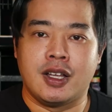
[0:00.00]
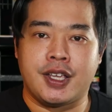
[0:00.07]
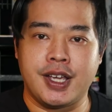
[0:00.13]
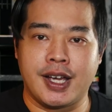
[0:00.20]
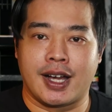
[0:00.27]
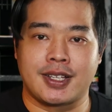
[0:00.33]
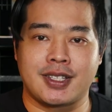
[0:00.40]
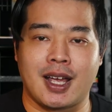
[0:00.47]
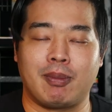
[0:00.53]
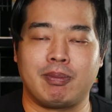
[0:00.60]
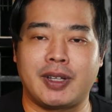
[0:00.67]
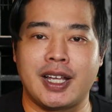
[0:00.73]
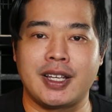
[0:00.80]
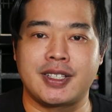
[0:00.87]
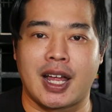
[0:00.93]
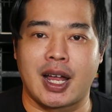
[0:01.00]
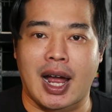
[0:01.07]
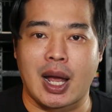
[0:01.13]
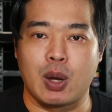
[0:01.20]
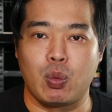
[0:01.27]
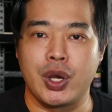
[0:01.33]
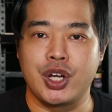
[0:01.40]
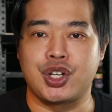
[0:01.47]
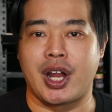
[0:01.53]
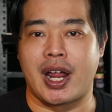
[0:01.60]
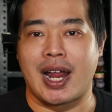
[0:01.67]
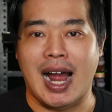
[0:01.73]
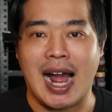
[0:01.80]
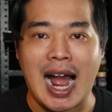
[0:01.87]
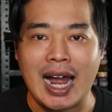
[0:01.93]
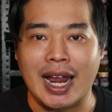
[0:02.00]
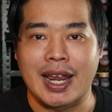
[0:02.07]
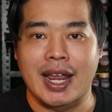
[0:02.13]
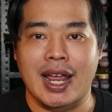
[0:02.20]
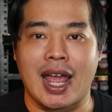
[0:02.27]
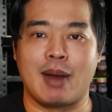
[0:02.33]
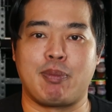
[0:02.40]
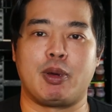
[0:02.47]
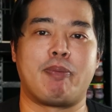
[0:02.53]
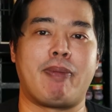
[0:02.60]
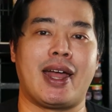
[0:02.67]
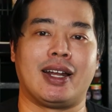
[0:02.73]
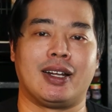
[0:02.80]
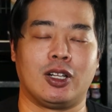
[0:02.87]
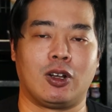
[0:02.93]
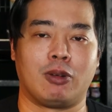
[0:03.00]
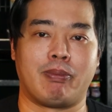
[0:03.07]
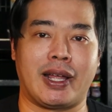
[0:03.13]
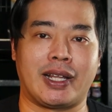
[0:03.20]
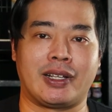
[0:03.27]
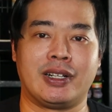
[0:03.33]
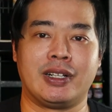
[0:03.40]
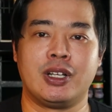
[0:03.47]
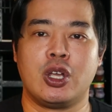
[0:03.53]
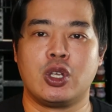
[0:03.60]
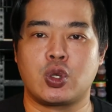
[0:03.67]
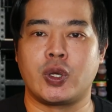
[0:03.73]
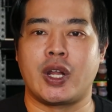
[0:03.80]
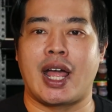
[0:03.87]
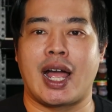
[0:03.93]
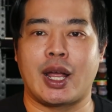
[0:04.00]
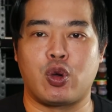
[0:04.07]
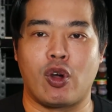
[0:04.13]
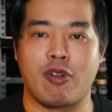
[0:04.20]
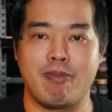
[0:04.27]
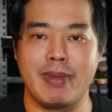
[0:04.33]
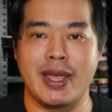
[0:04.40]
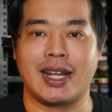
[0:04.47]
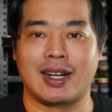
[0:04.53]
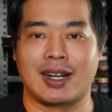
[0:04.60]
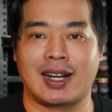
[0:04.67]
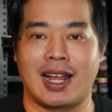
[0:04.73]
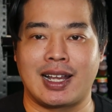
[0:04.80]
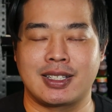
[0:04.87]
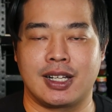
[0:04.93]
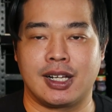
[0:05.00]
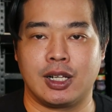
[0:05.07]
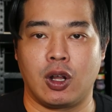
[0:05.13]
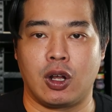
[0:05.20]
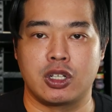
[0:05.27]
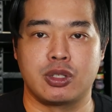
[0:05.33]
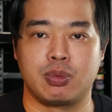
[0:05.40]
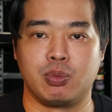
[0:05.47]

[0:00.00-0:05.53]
here are some things that I wish that I had prepared a lot better so that I could have made the class a lot